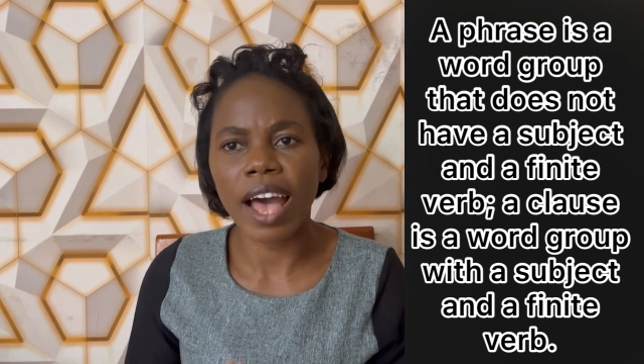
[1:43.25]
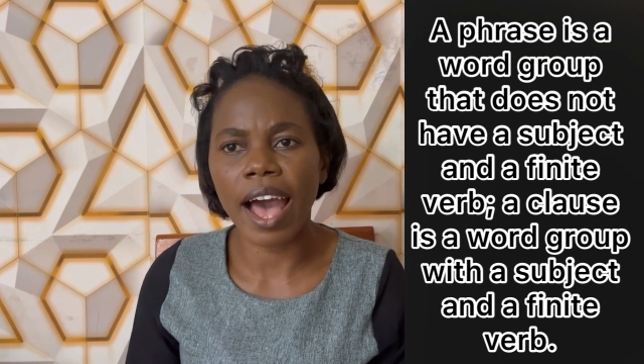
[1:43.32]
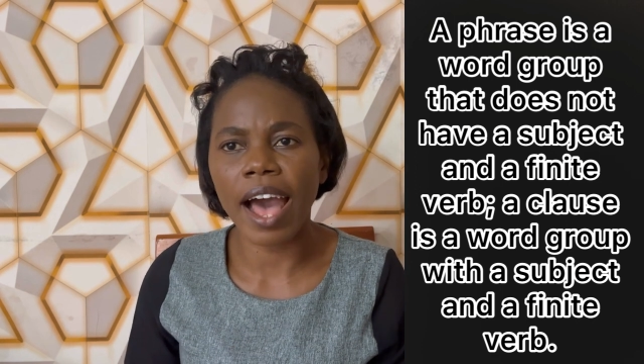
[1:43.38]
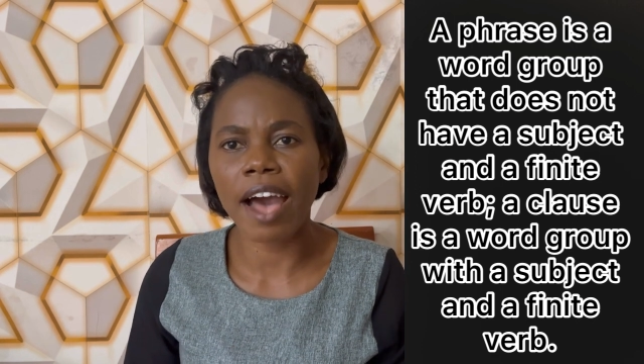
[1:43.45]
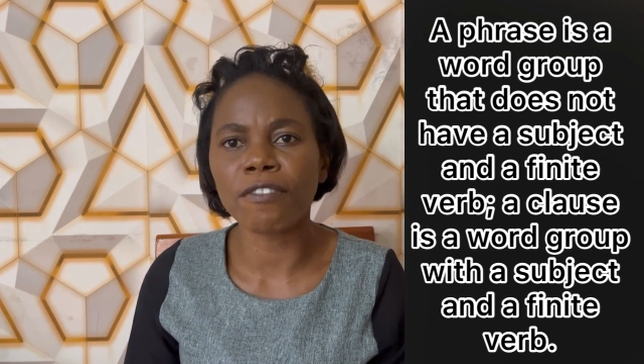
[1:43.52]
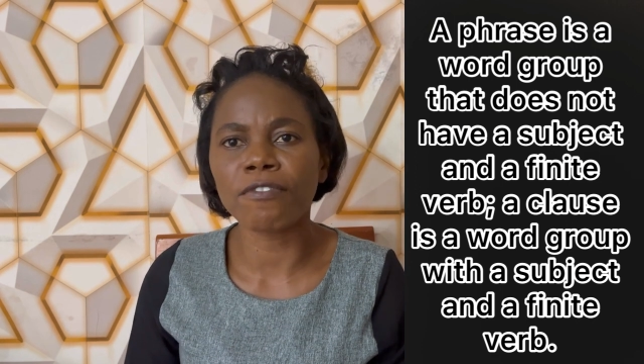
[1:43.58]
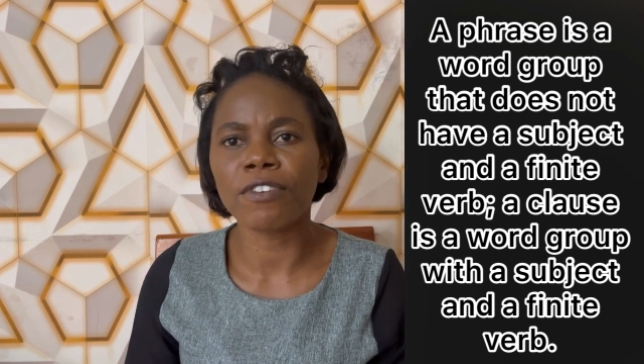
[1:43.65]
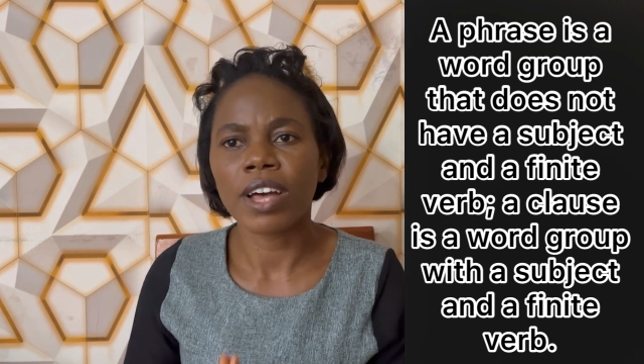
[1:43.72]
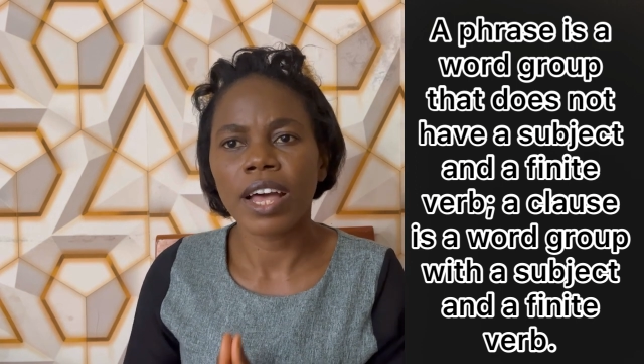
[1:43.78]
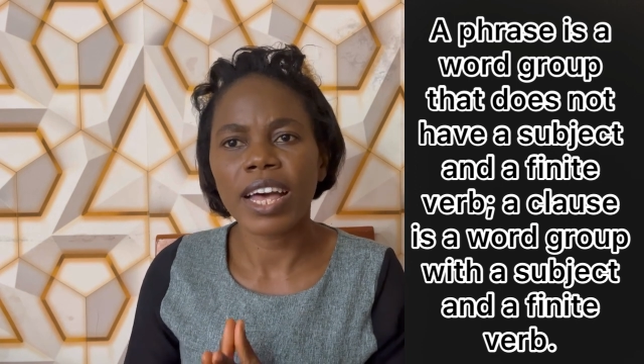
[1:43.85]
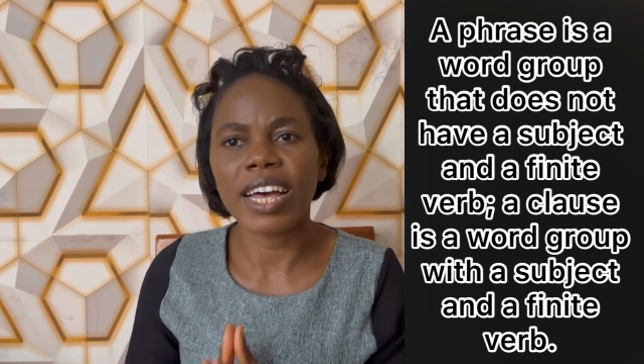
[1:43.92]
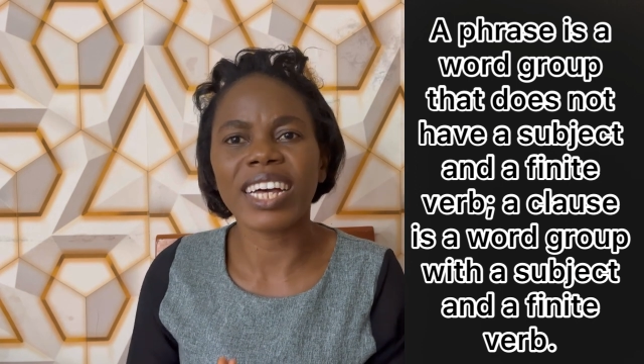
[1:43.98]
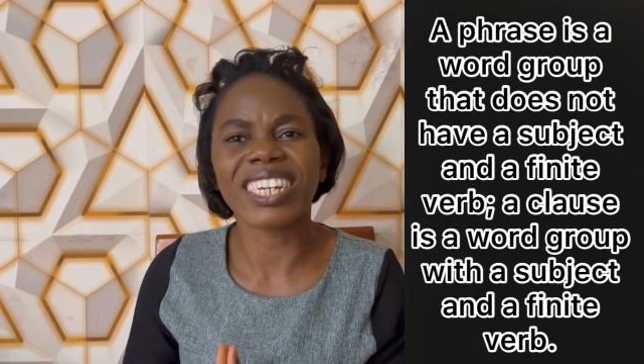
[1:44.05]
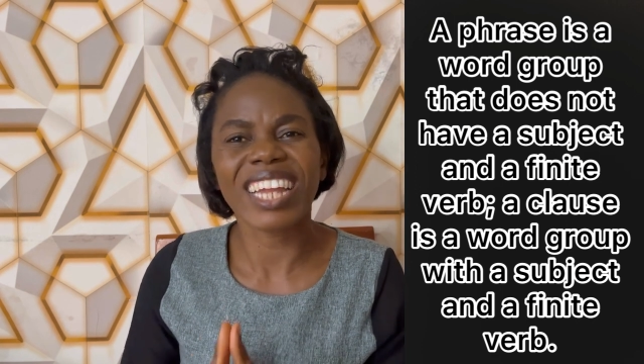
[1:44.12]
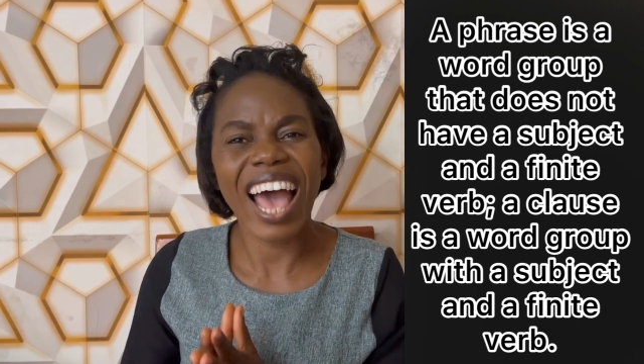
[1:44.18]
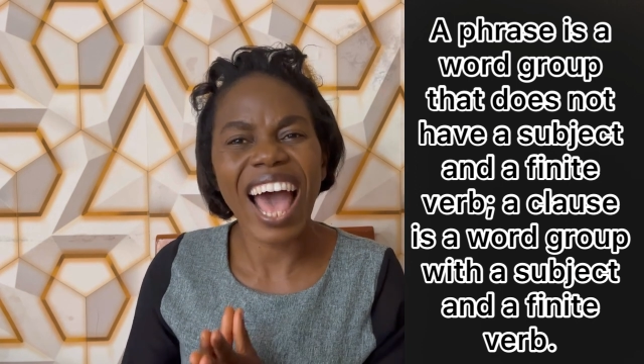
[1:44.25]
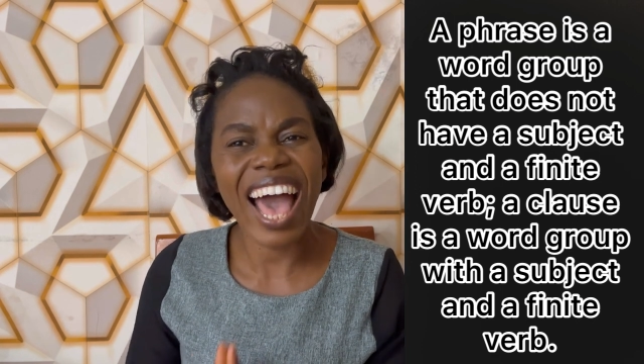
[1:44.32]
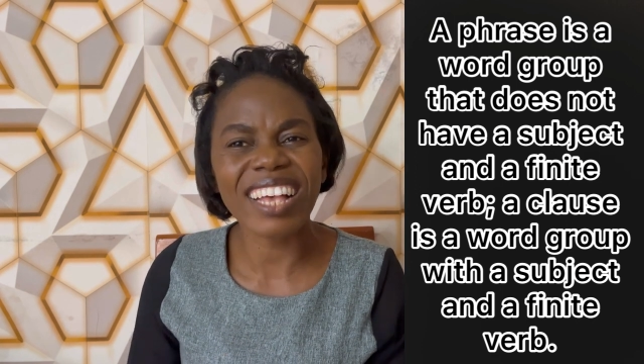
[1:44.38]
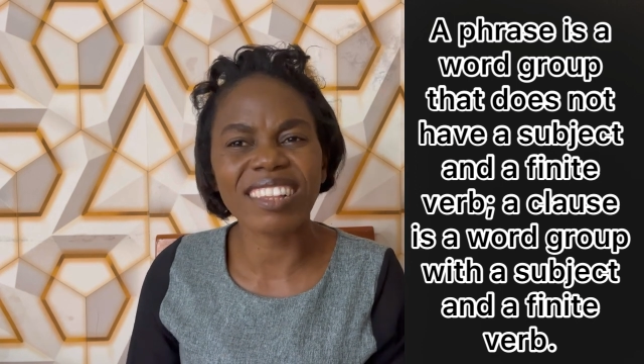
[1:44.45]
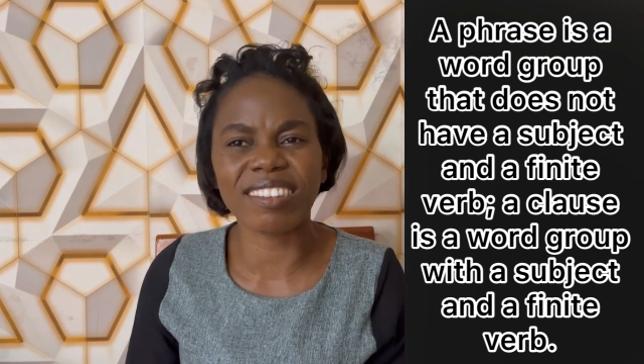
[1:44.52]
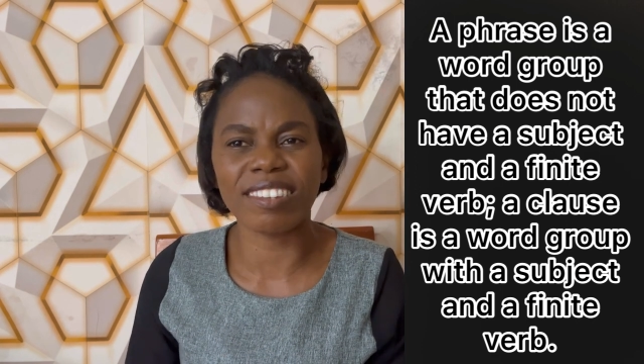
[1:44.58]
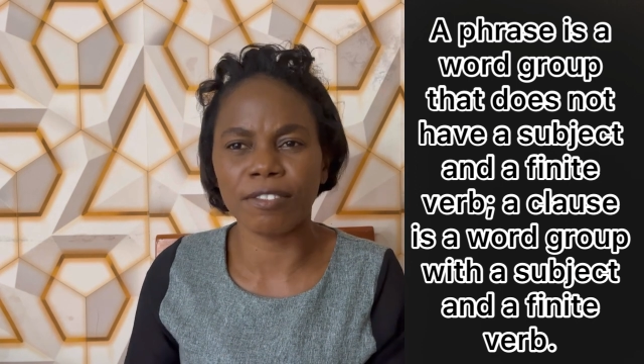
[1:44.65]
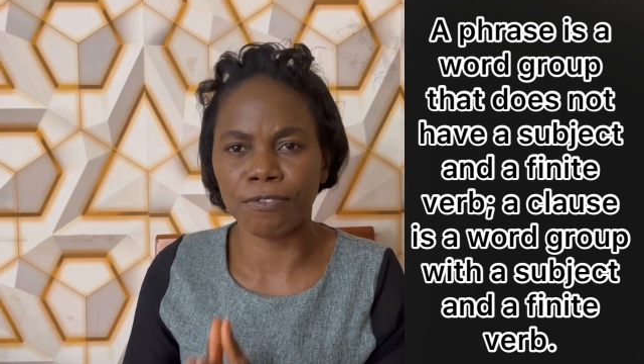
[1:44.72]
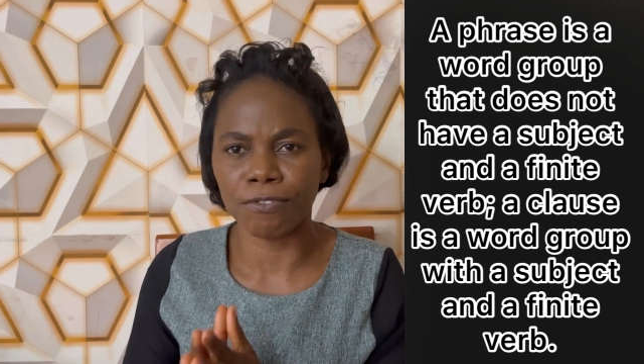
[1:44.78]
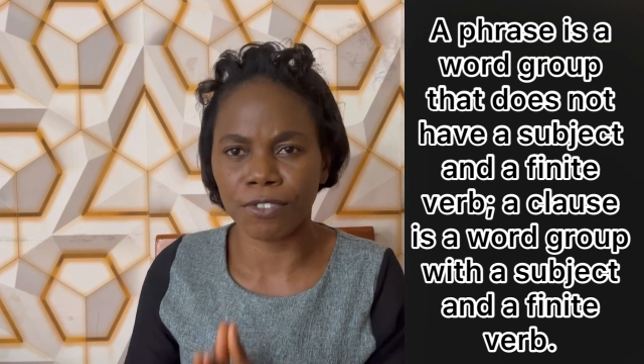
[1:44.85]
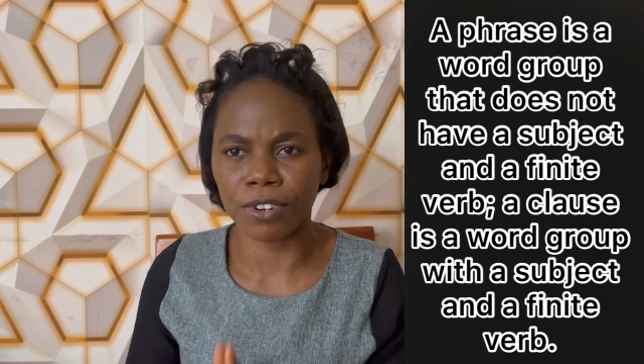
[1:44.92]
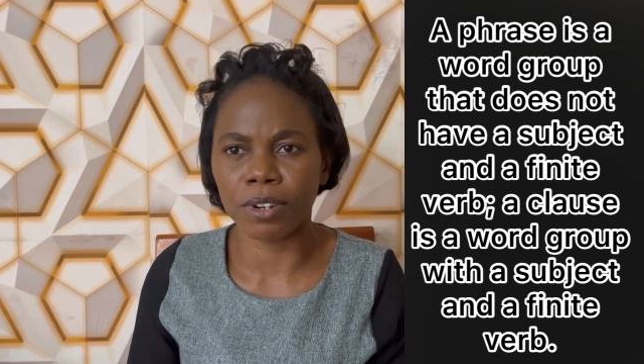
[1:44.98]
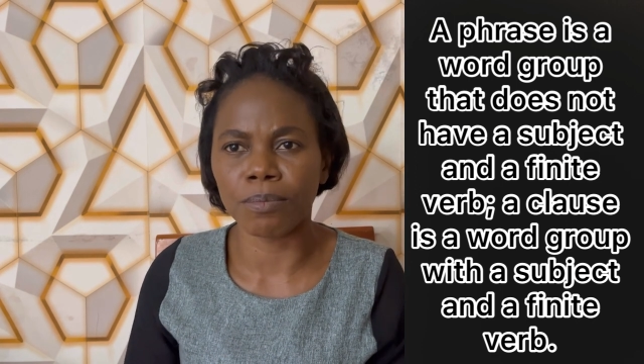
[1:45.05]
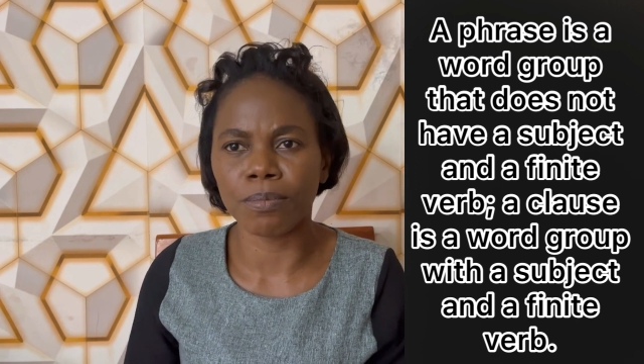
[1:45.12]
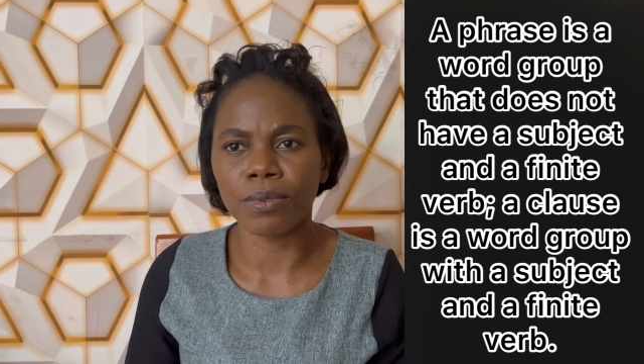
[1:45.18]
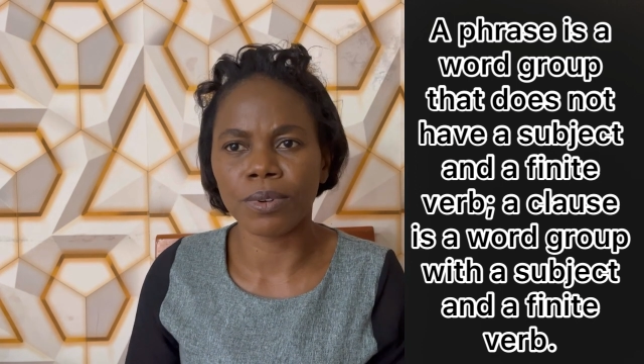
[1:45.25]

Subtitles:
have an active verb.